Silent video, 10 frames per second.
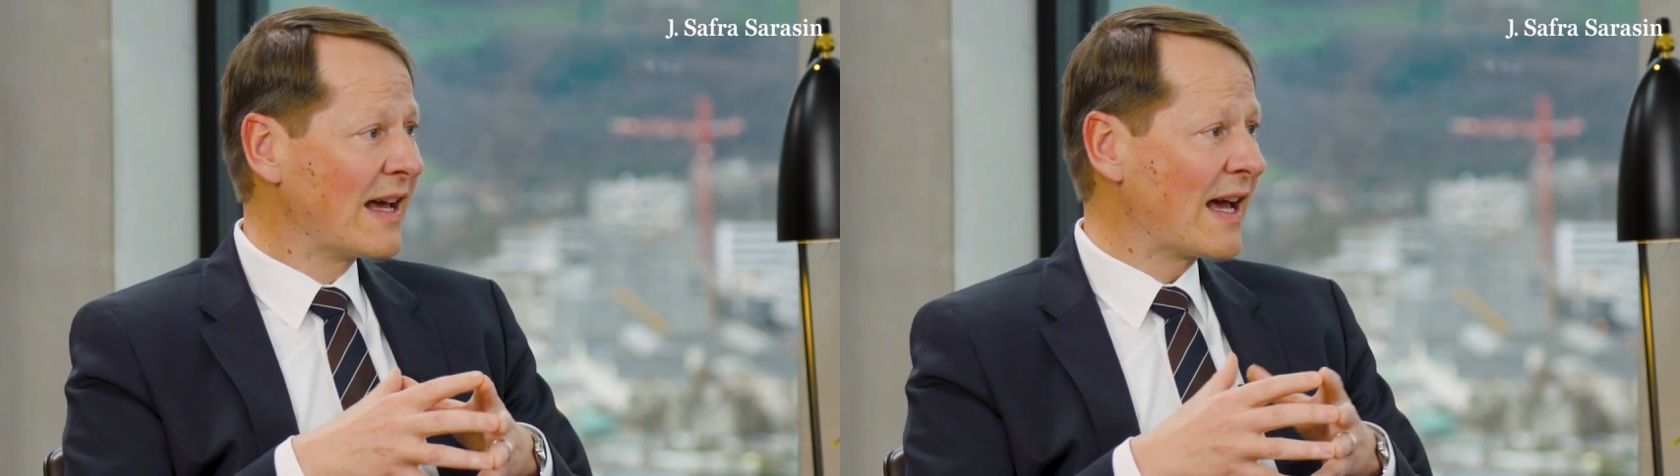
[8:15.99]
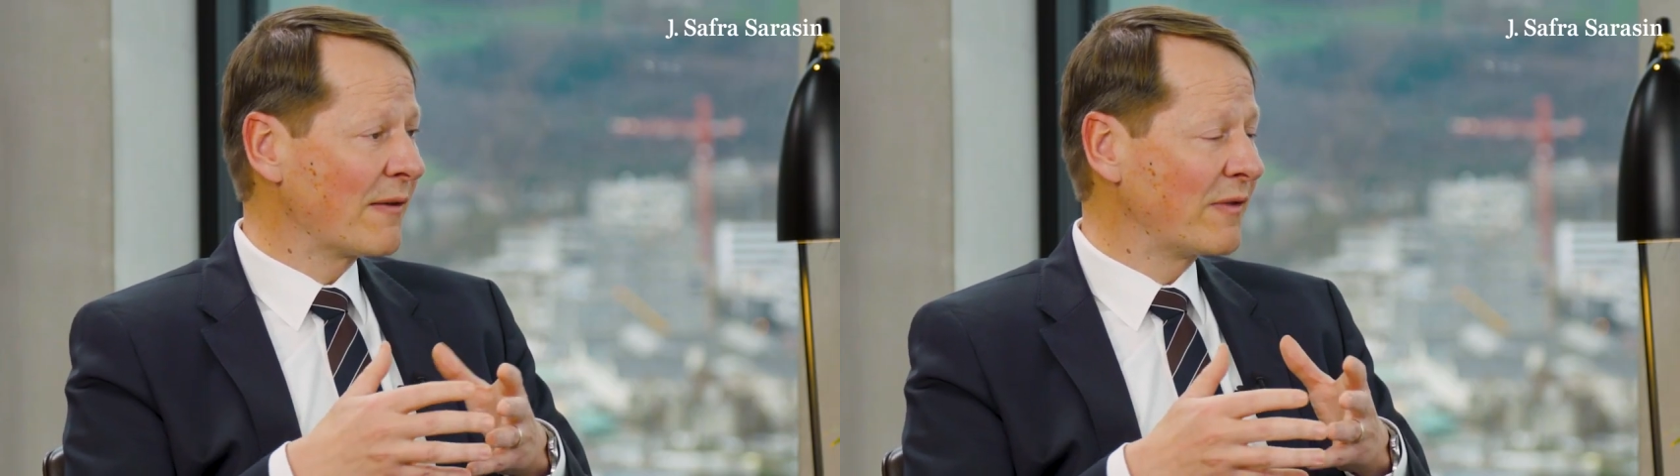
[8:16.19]

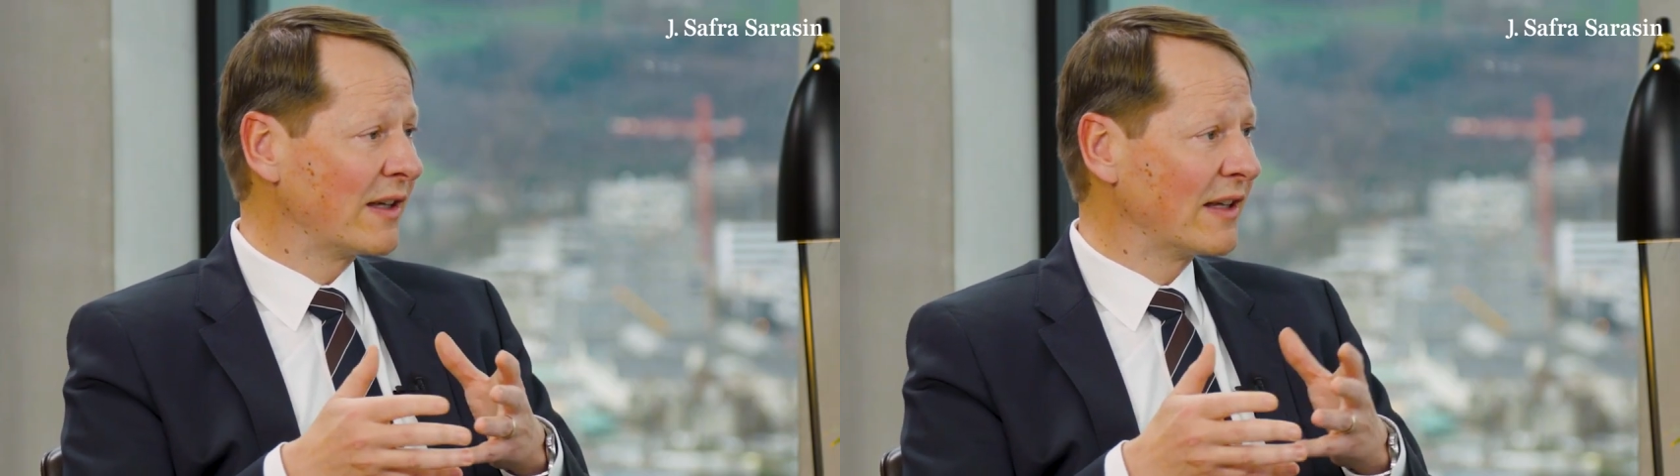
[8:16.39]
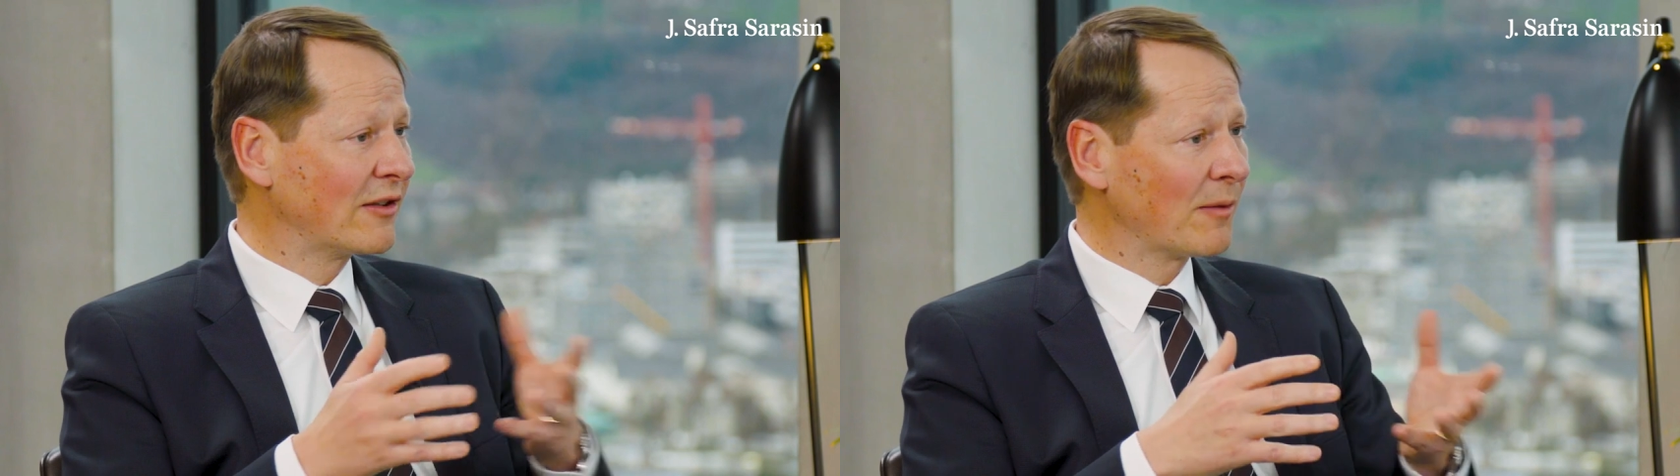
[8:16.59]

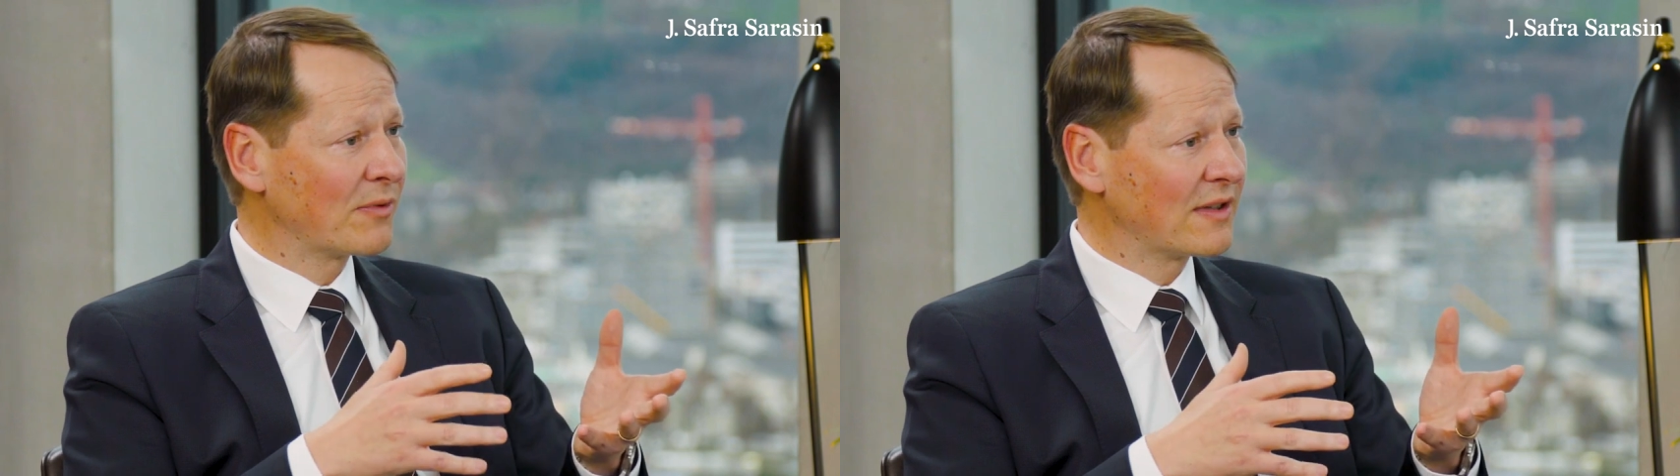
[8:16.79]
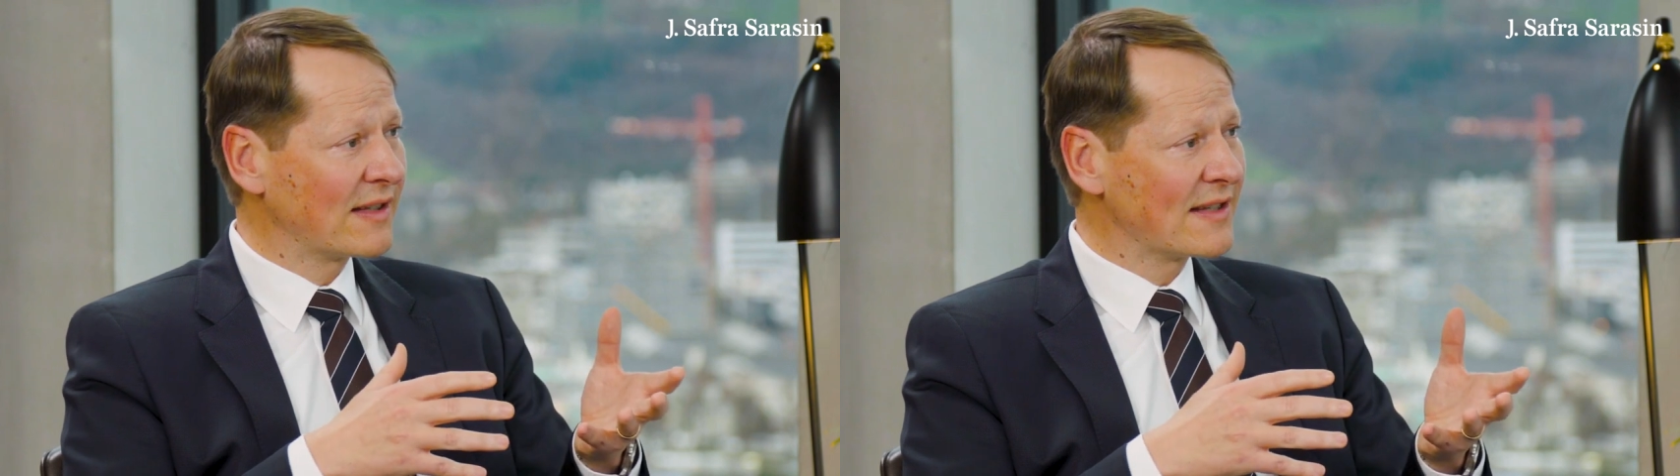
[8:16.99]
having
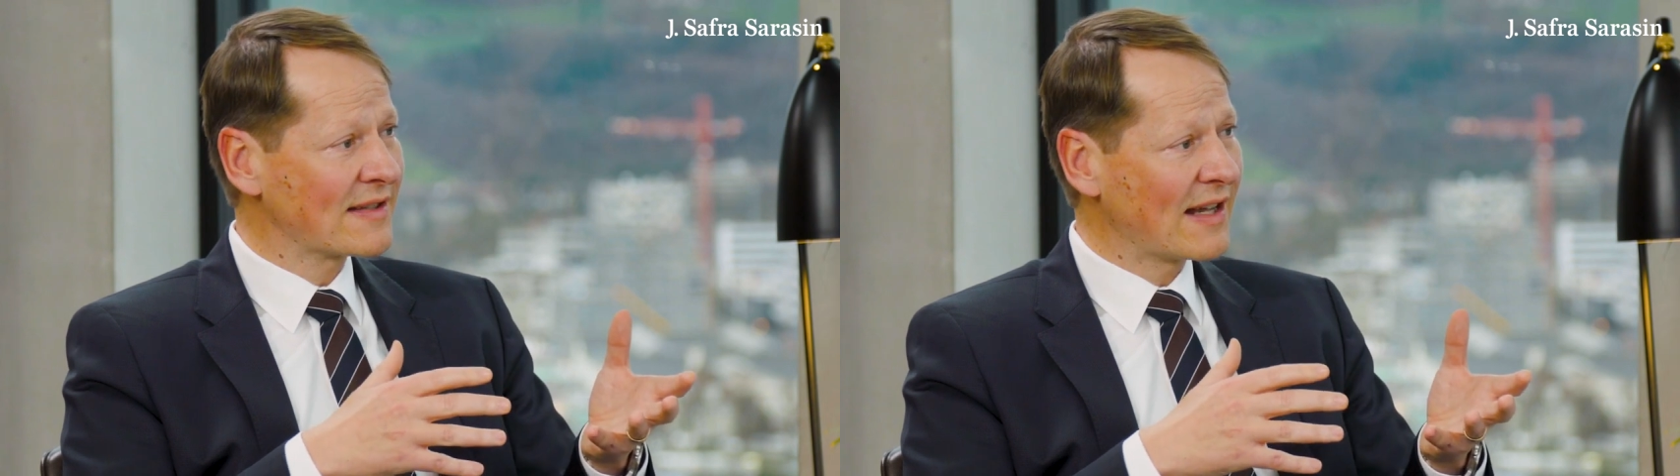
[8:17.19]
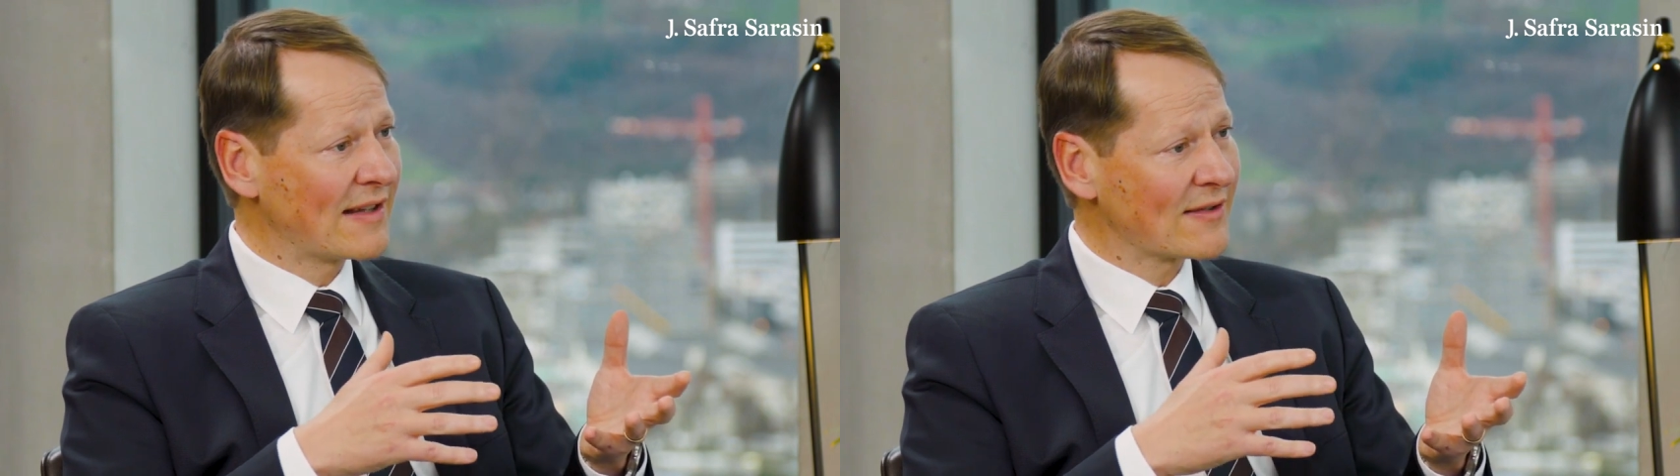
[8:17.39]
adopted this
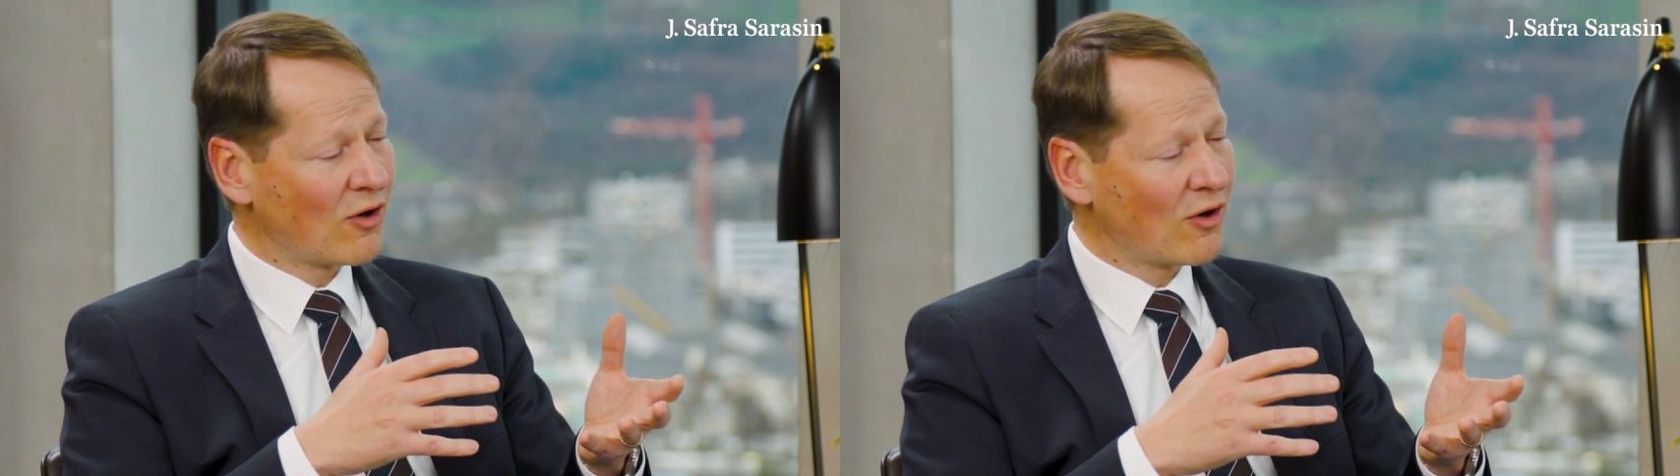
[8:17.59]
stance